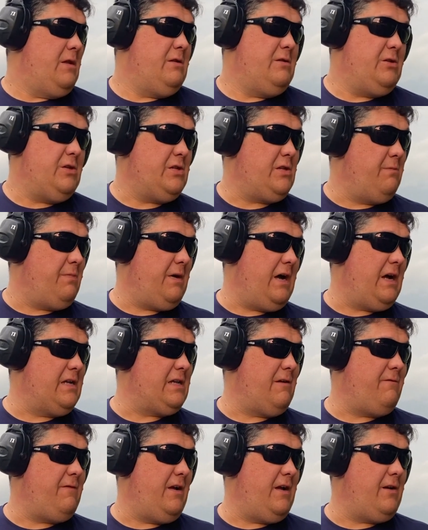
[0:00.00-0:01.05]
just a box
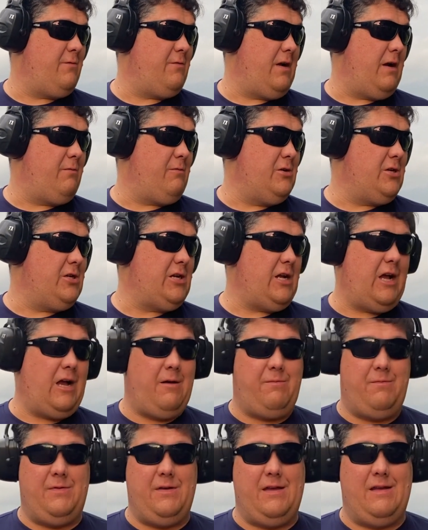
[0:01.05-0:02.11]
I found in Robert's
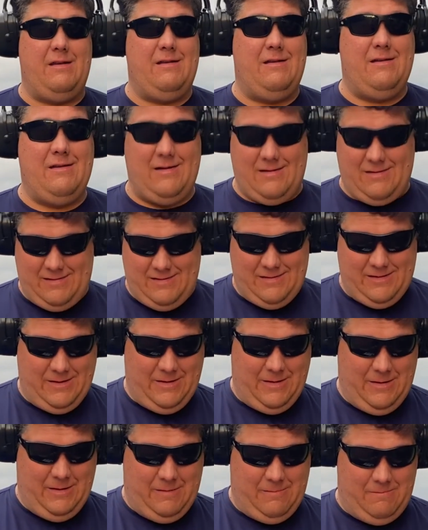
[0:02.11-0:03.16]
shop that
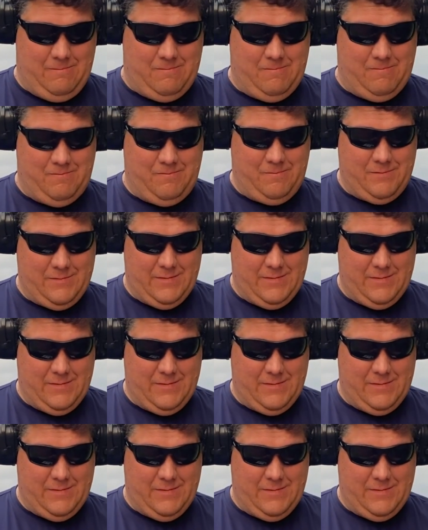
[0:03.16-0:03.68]
it